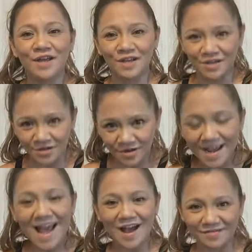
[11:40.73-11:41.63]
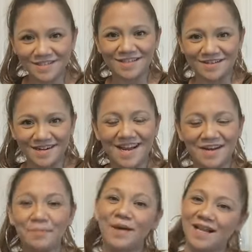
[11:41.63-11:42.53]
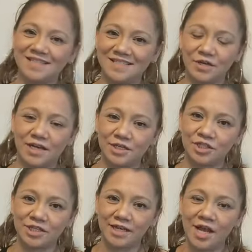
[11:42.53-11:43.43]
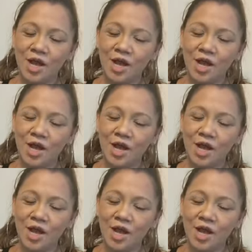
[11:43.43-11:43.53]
you're going to have to learn how to balance your energy.